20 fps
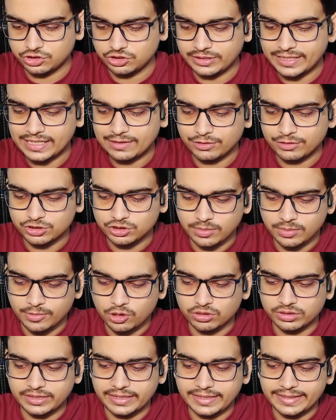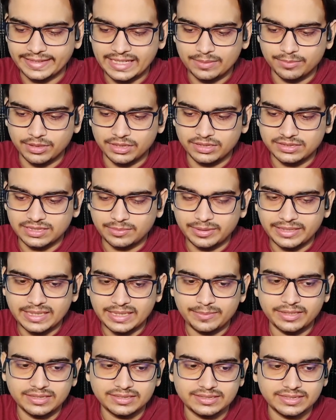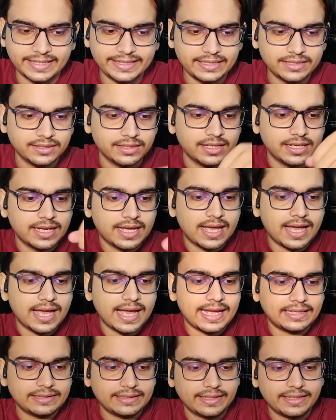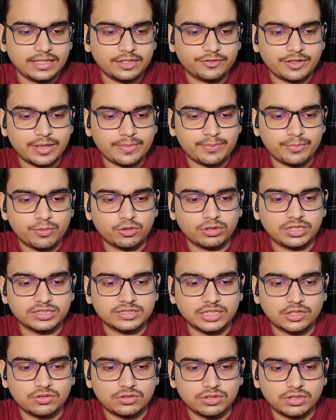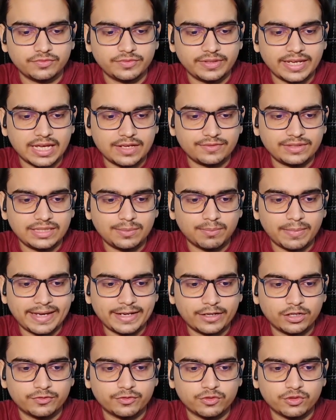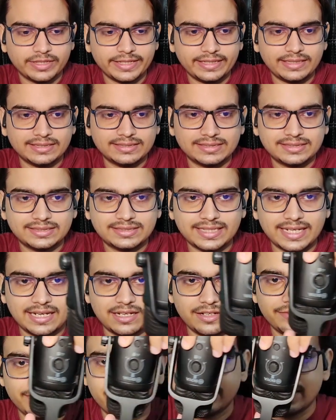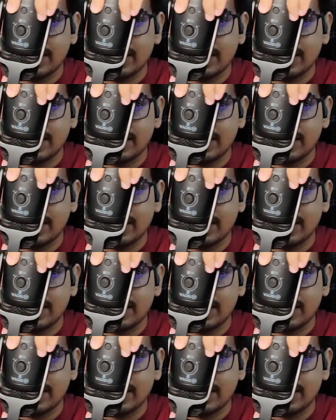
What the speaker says: so that was about the cables. Let me keep it aside. And then if I pull this out, we have the microphone itself.